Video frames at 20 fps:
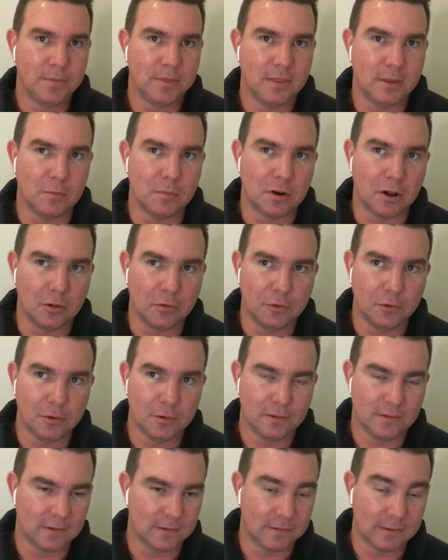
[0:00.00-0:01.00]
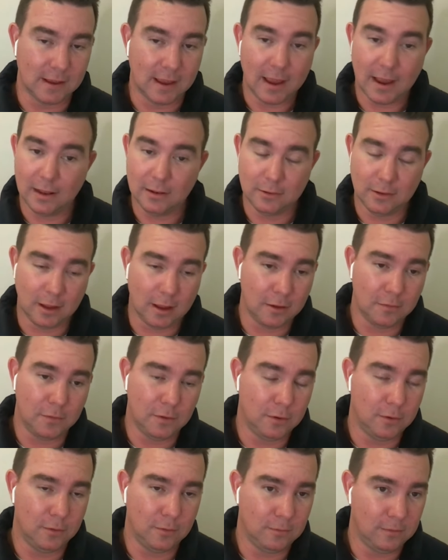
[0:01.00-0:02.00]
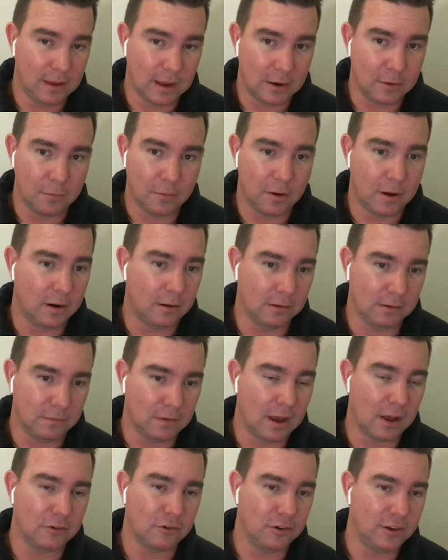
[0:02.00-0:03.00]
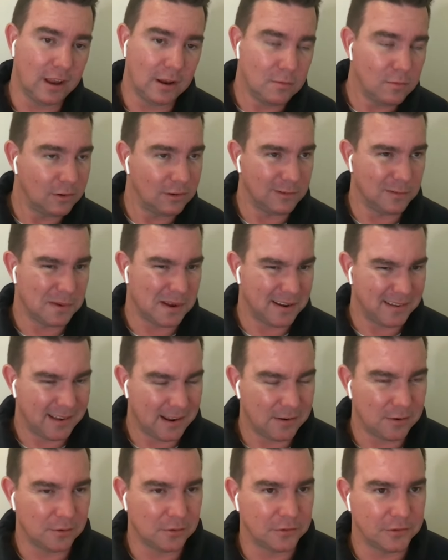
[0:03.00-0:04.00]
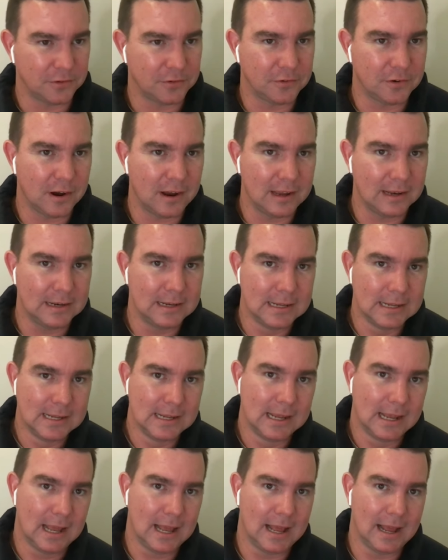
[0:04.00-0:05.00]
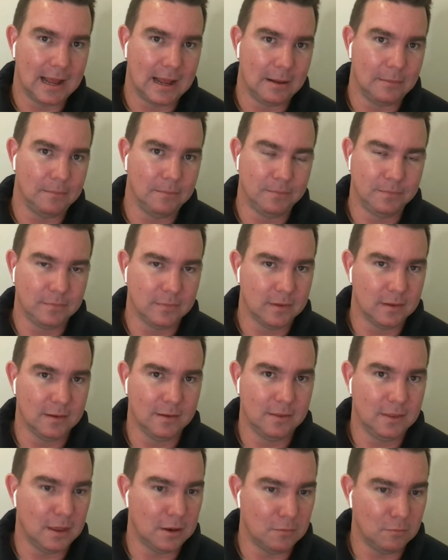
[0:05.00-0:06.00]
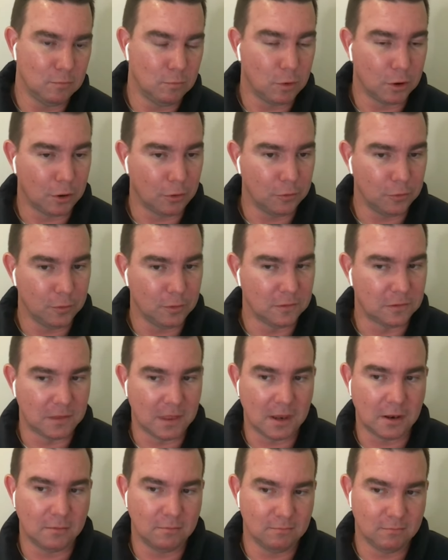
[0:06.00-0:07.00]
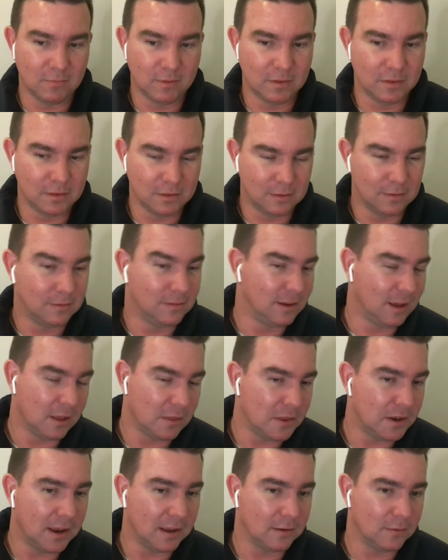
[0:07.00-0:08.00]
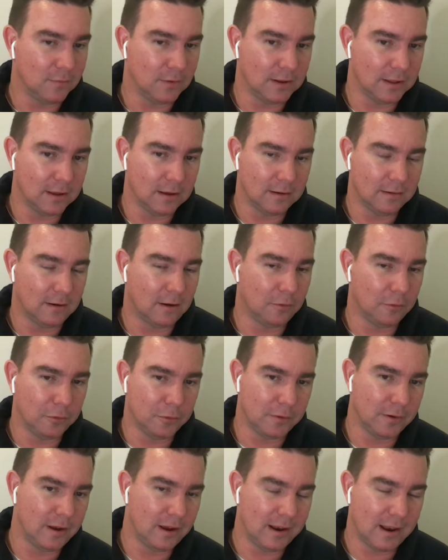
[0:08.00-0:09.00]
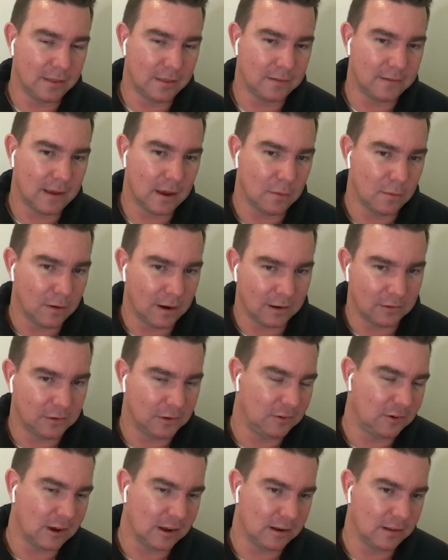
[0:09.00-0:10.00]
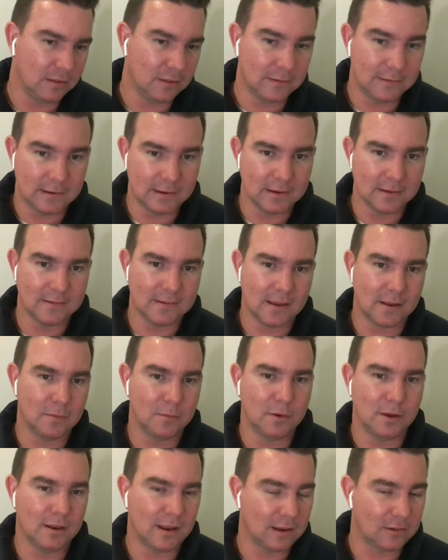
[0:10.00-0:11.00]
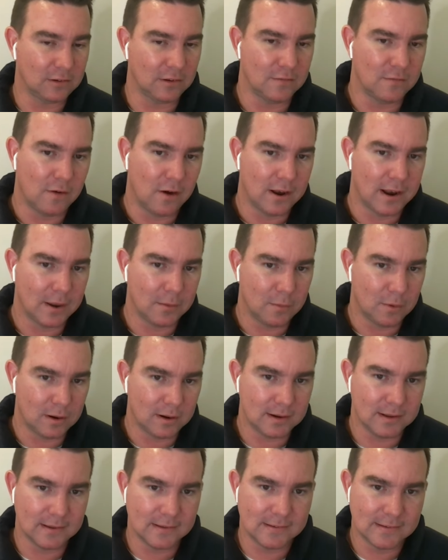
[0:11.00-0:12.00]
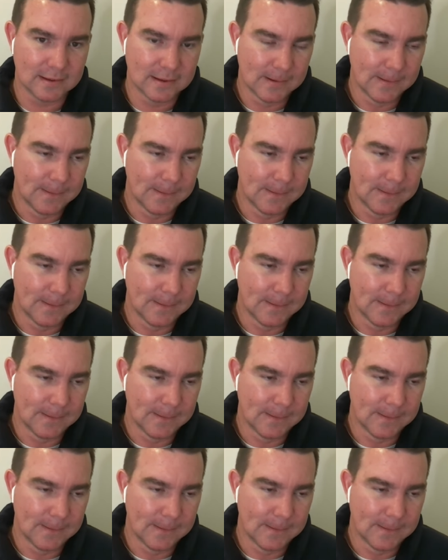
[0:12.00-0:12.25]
Then what I'll do is I'll say, hey, look, yeah, if you get it right, I'll give you 100 yen, which is about $10 Australian. Then what I'll do is then, the next video, I'll do another take where I actually chuck it in the Sega set and we can actually find out what it is.